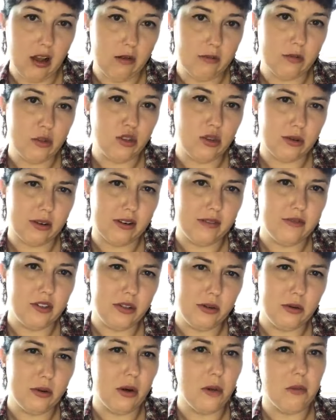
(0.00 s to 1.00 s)
sort of
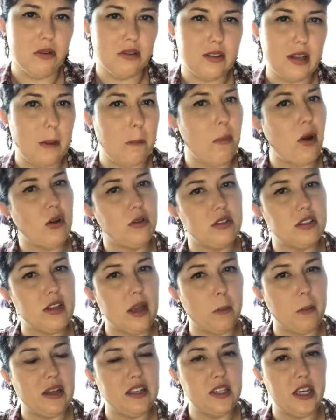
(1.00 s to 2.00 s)
do almost like
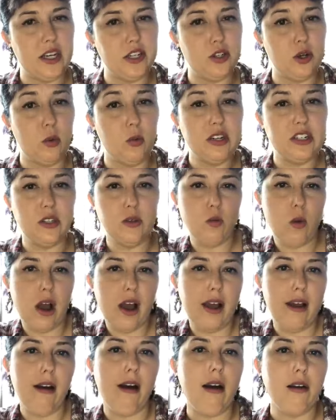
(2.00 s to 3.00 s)
post-segmentation, which is
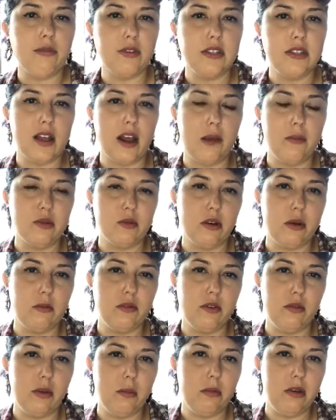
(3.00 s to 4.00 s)
why oftentimes when I'm
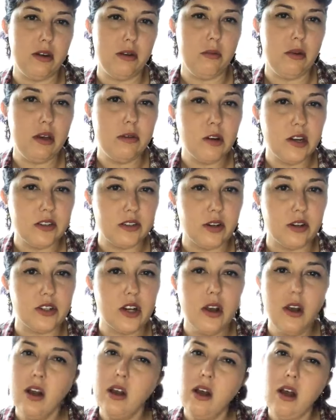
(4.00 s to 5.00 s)
doing B2B research,
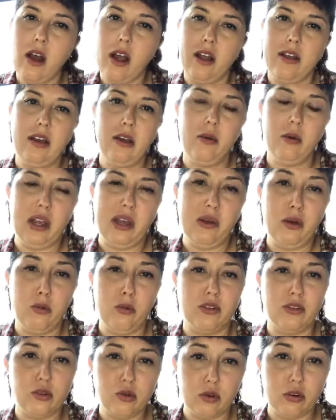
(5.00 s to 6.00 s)
it
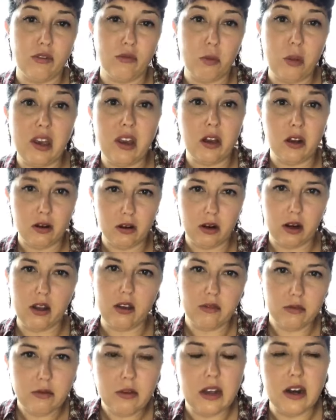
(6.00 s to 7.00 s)
will sort of be
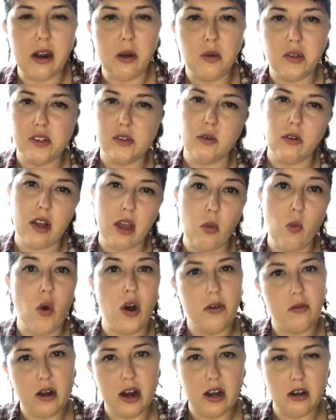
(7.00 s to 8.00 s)
iterative, and I will do like
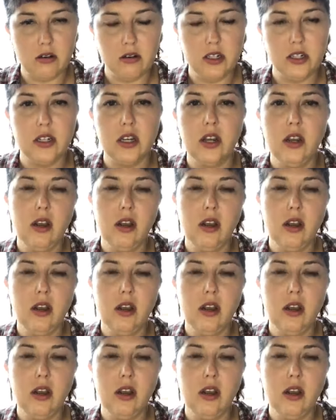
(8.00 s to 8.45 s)
one round